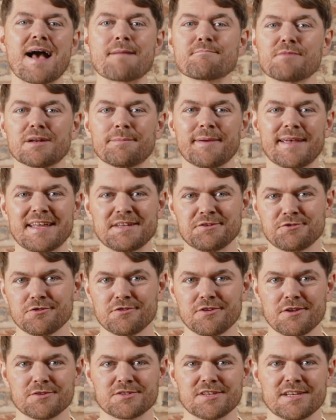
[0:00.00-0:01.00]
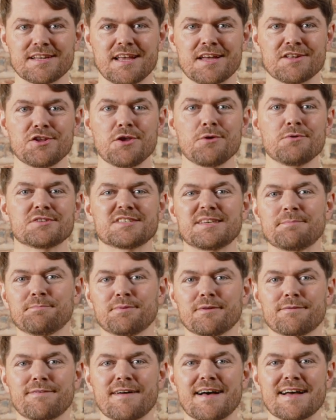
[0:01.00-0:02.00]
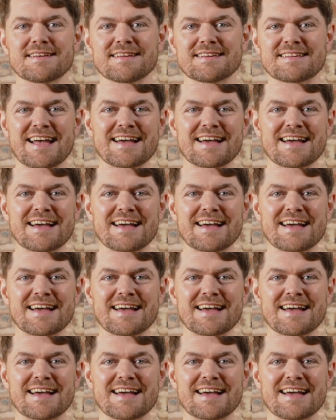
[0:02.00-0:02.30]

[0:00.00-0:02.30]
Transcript: I'm going to be introducing a new simplified